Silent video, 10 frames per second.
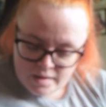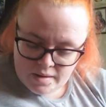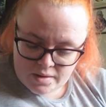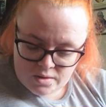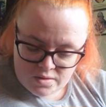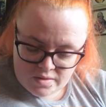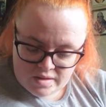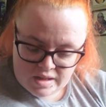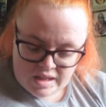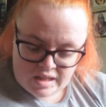I got
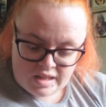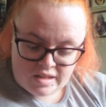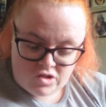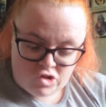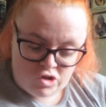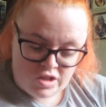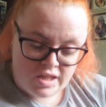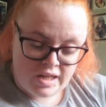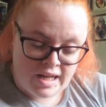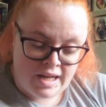the She
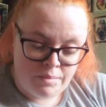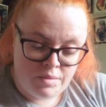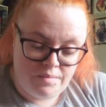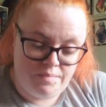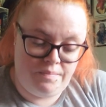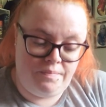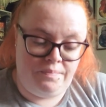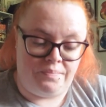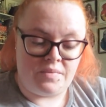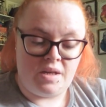
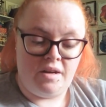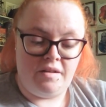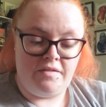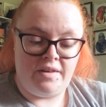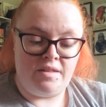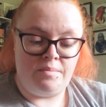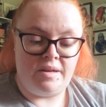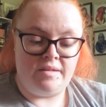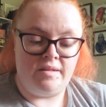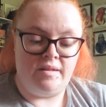Glam Feather
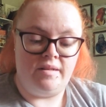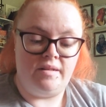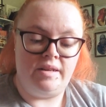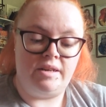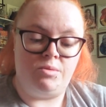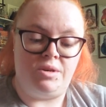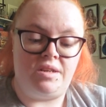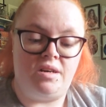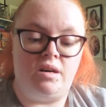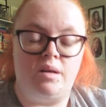Better Liquid
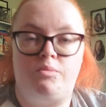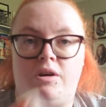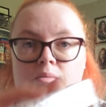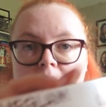Eyebrow